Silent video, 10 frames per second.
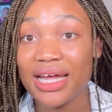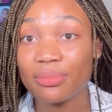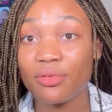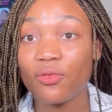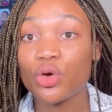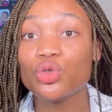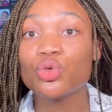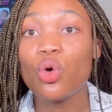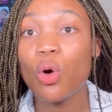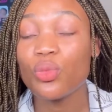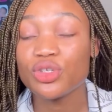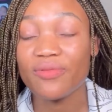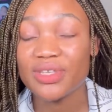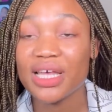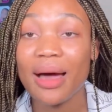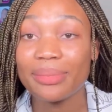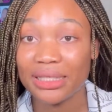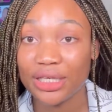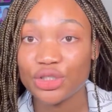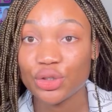that before you go on with your visa
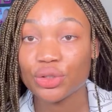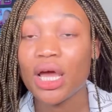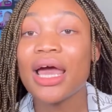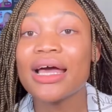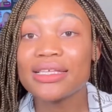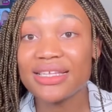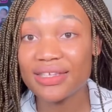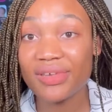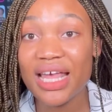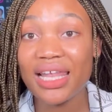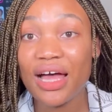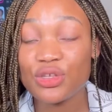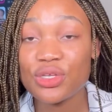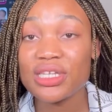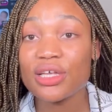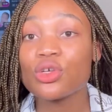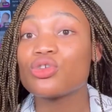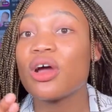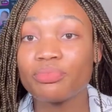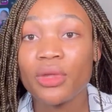application. So this visa allows you to stay in
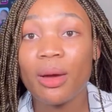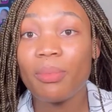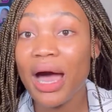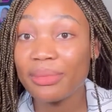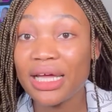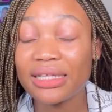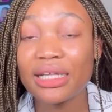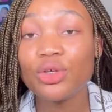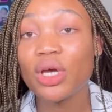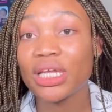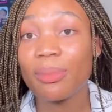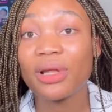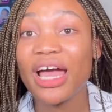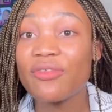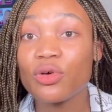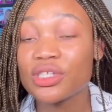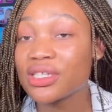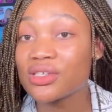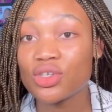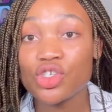Australia permanently. You can apply for
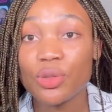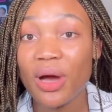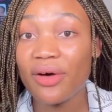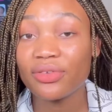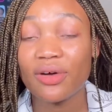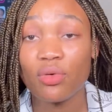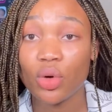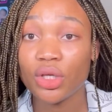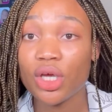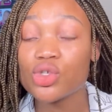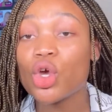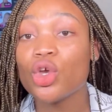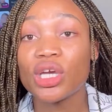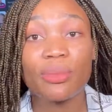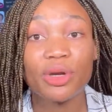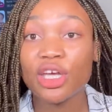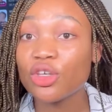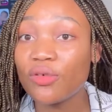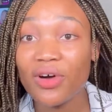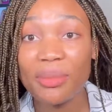citizenship after 4 years. You can bring in
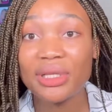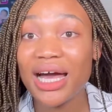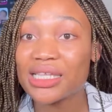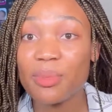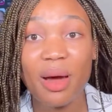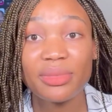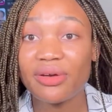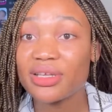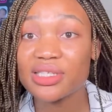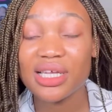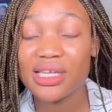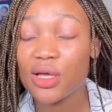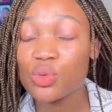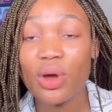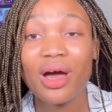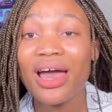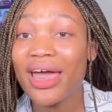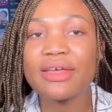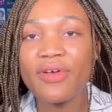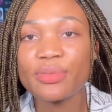your family as a permanent resident as well.
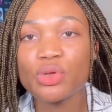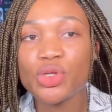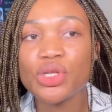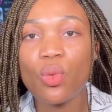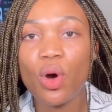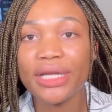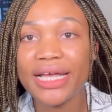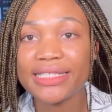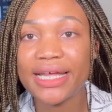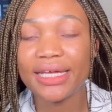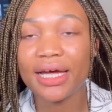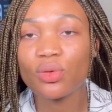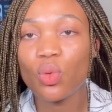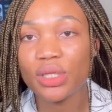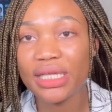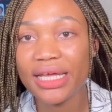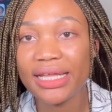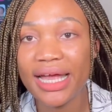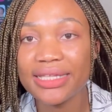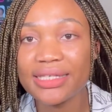The difference between the 189 and the
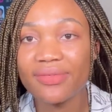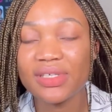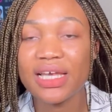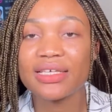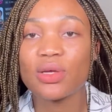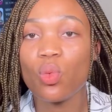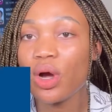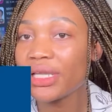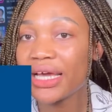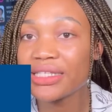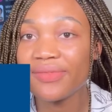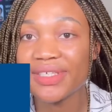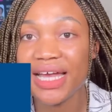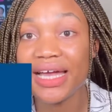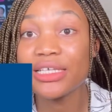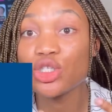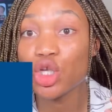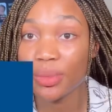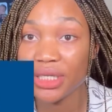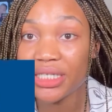190 visa is the 190 visa is
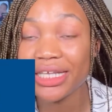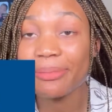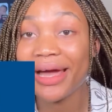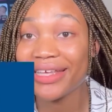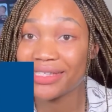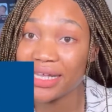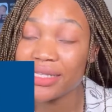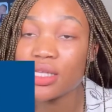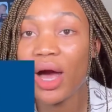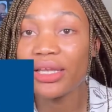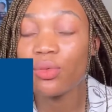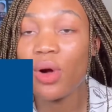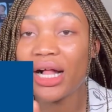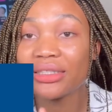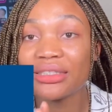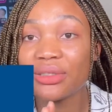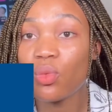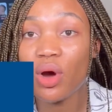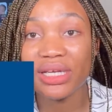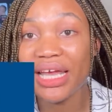nominated by a state, while the
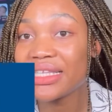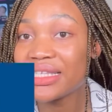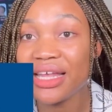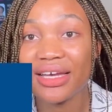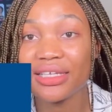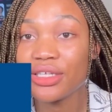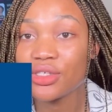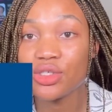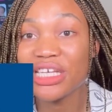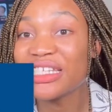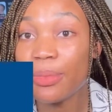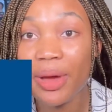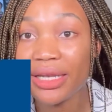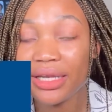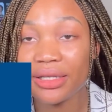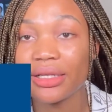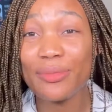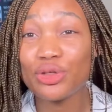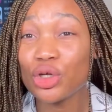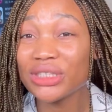189 is independent.
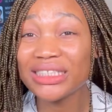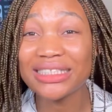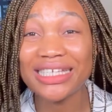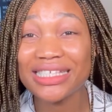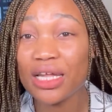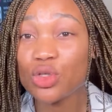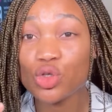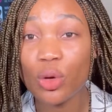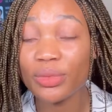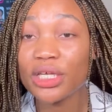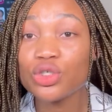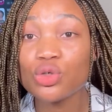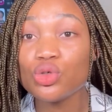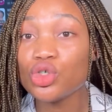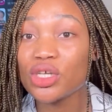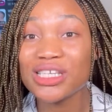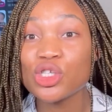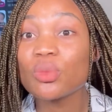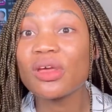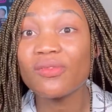You don't need a state to nominate you. You just need
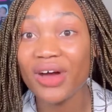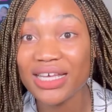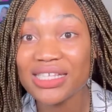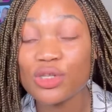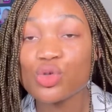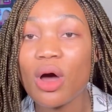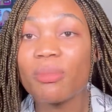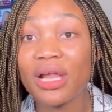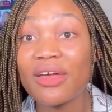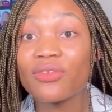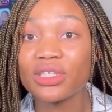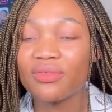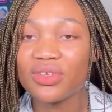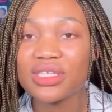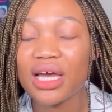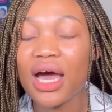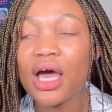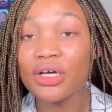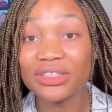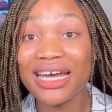to be invited to apply for the visa.
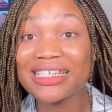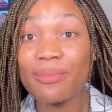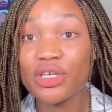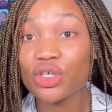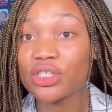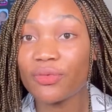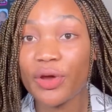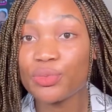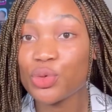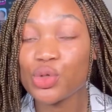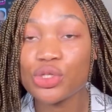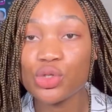So that's the major difference between